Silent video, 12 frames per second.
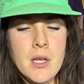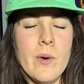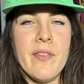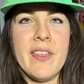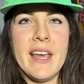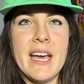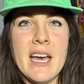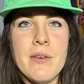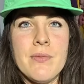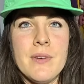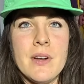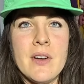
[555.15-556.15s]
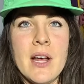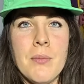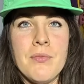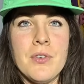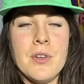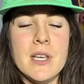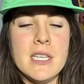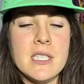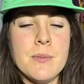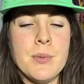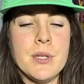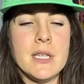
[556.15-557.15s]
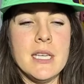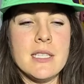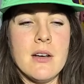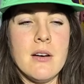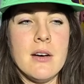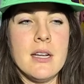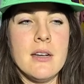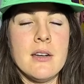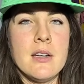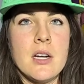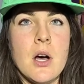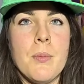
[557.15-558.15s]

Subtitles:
One thing I have found helpful is to put these on,